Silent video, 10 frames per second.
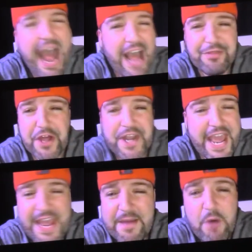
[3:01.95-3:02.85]
hath a
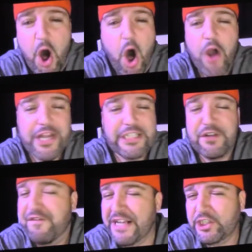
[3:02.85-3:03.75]
name on
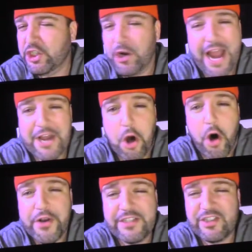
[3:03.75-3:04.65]
his vesture and
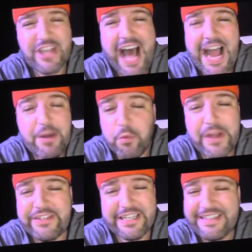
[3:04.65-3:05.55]
on his thigh
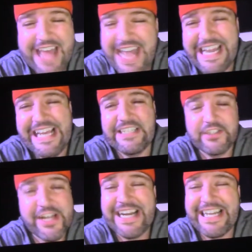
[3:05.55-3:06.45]
written that
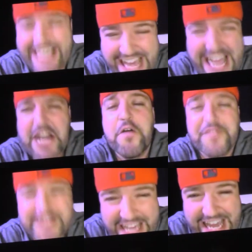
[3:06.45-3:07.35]
is the King
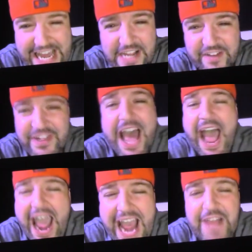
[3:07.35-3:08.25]
of Kings
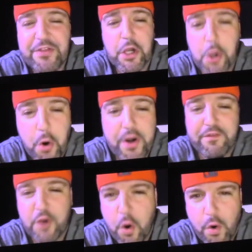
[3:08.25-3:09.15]
and the Lord
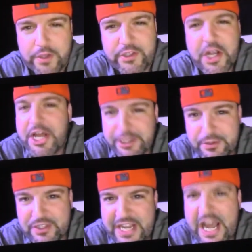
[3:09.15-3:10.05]
of Lords.
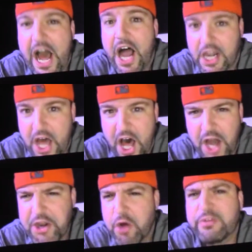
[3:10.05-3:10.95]
You see,
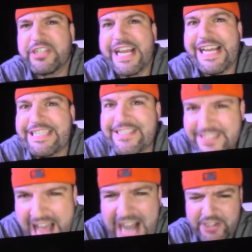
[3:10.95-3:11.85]
Allah knows
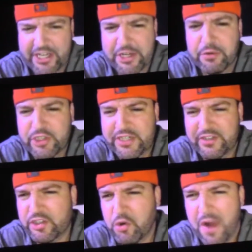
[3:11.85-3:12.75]
exactly who
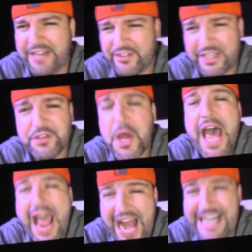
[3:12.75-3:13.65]
Jesus Christ is,
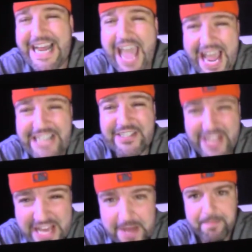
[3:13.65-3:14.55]
and he hates
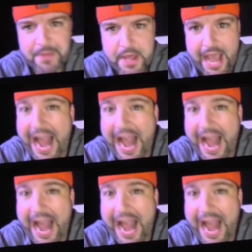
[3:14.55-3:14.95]
him